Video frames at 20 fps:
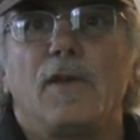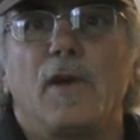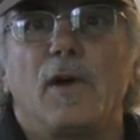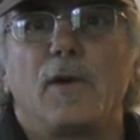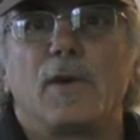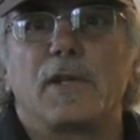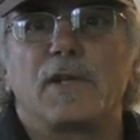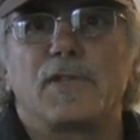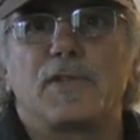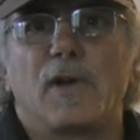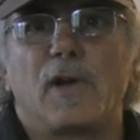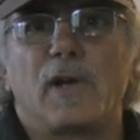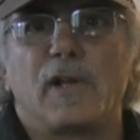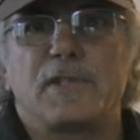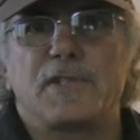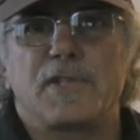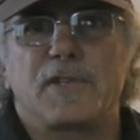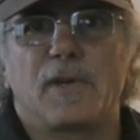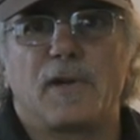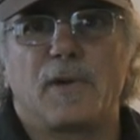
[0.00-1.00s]
Notice
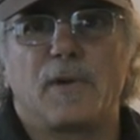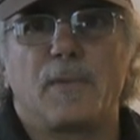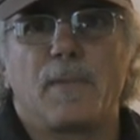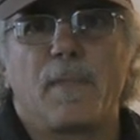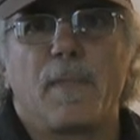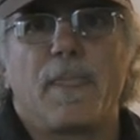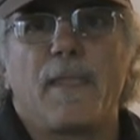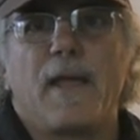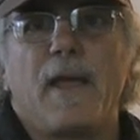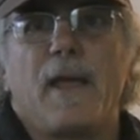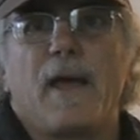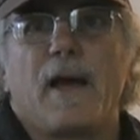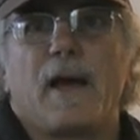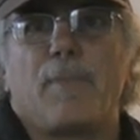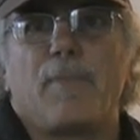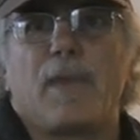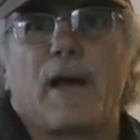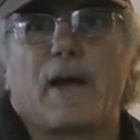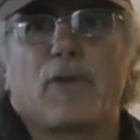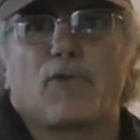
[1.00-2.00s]
also,
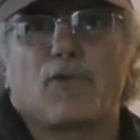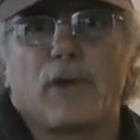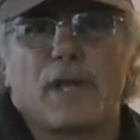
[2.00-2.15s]
I'm not